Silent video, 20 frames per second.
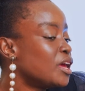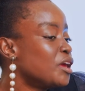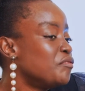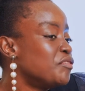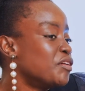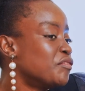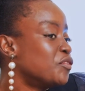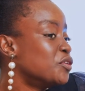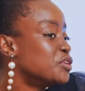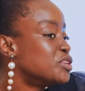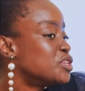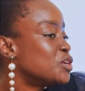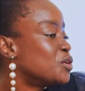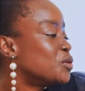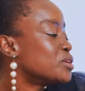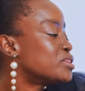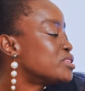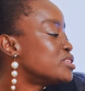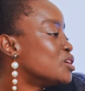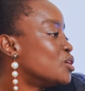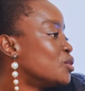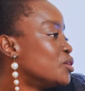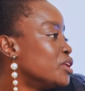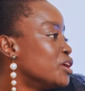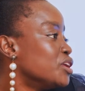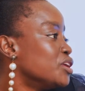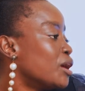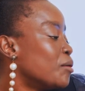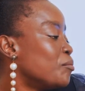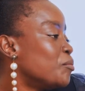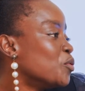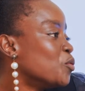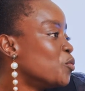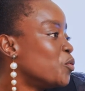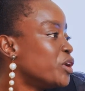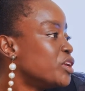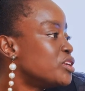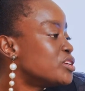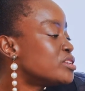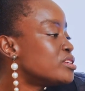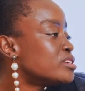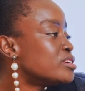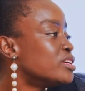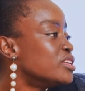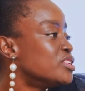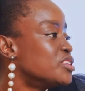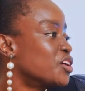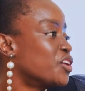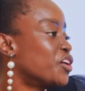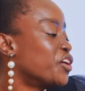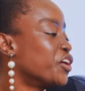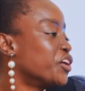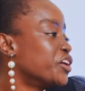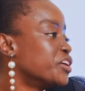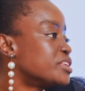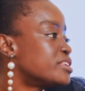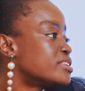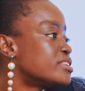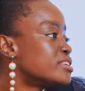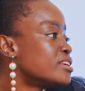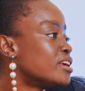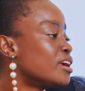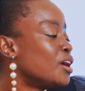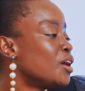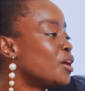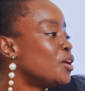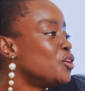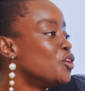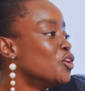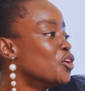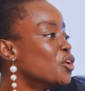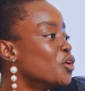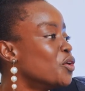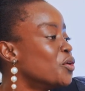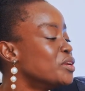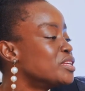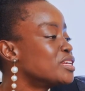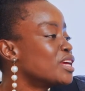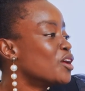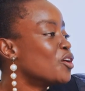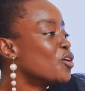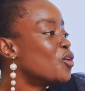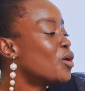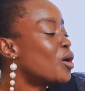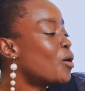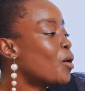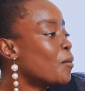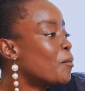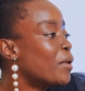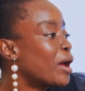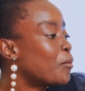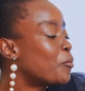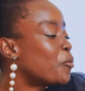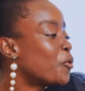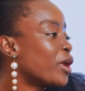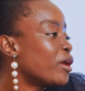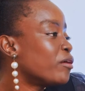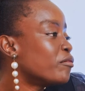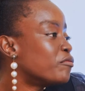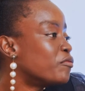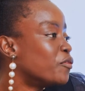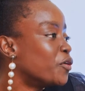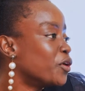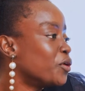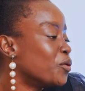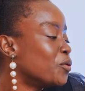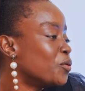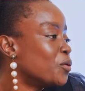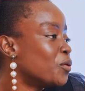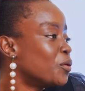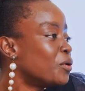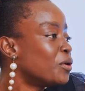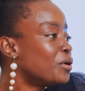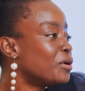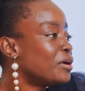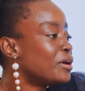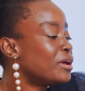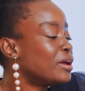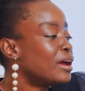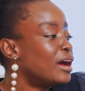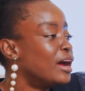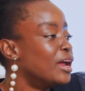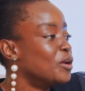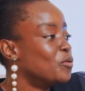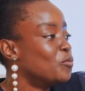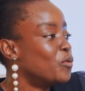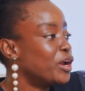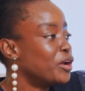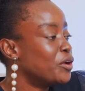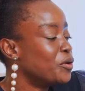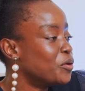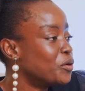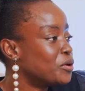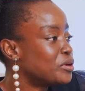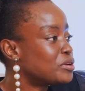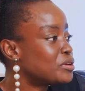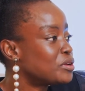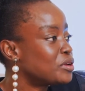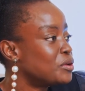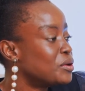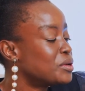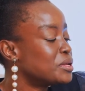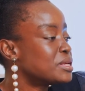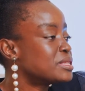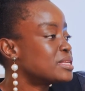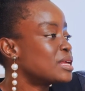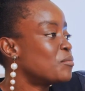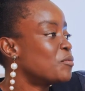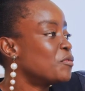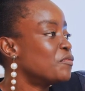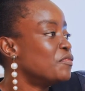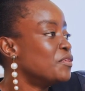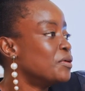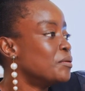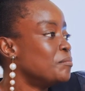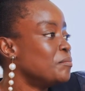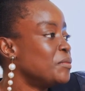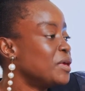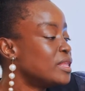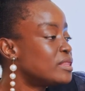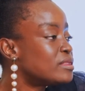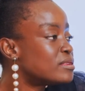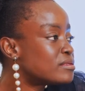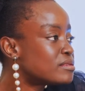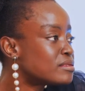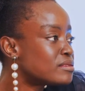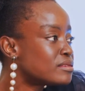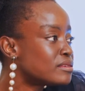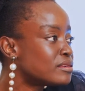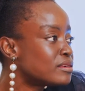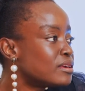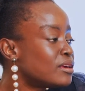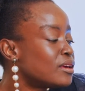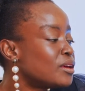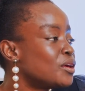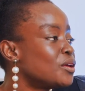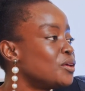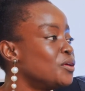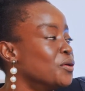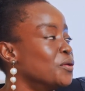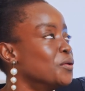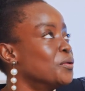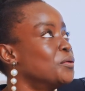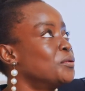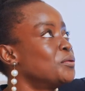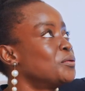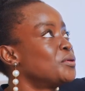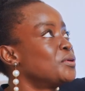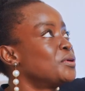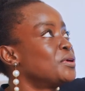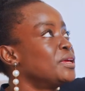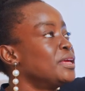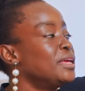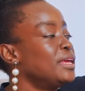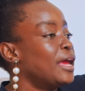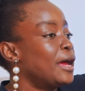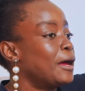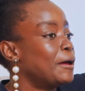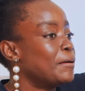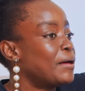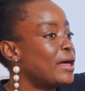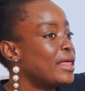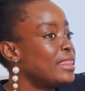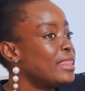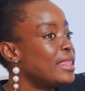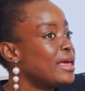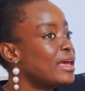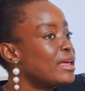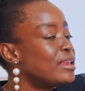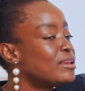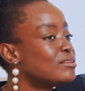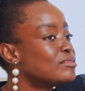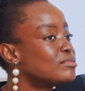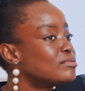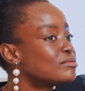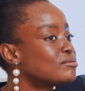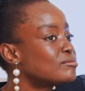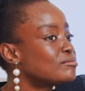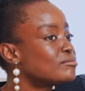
if you've got sickle cell, then you're bewitched. It's a curse. It can go away by praying for you and whatnot. Those are some of the myths. Yeah. And then